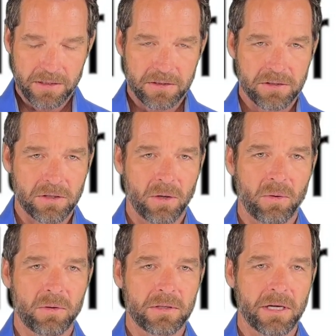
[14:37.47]

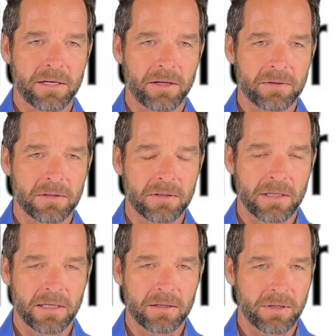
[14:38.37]
So
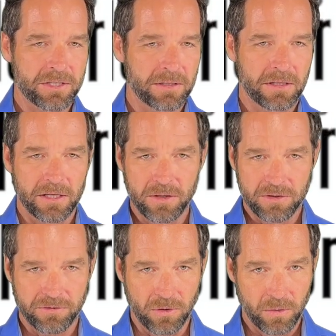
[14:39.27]
another question, can you
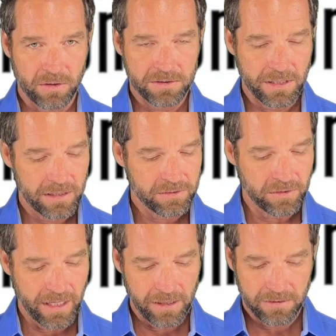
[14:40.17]
use it for oral sex
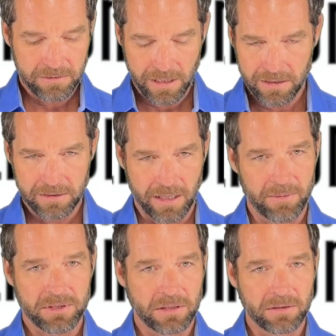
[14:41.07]
or anal? Yes,
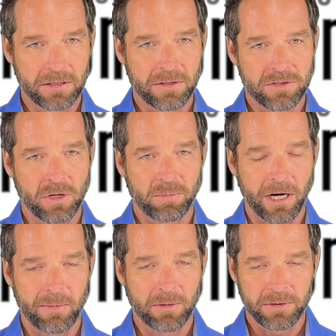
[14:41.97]
absolutely. There's no
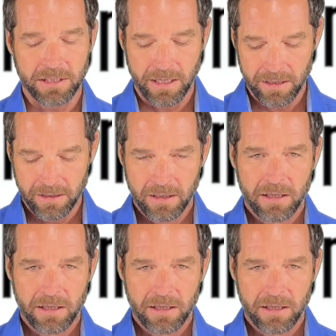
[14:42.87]
problem with that.